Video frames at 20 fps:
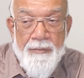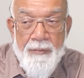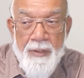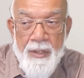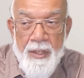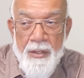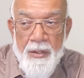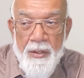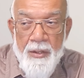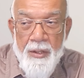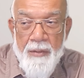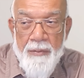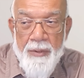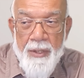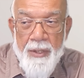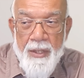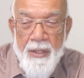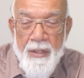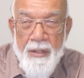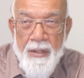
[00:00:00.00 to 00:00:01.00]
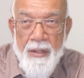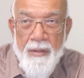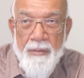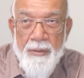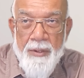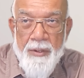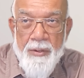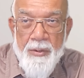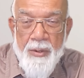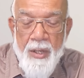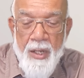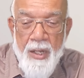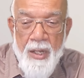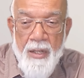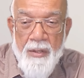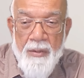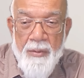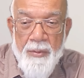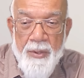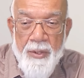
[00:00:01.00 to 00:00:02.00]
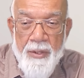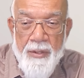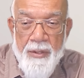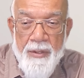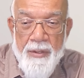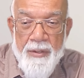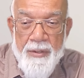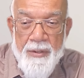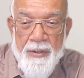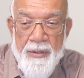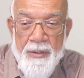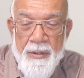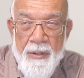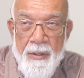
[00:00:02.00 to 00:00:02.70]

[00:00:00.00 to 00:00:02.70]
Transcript: Then only we can live into higher awareness.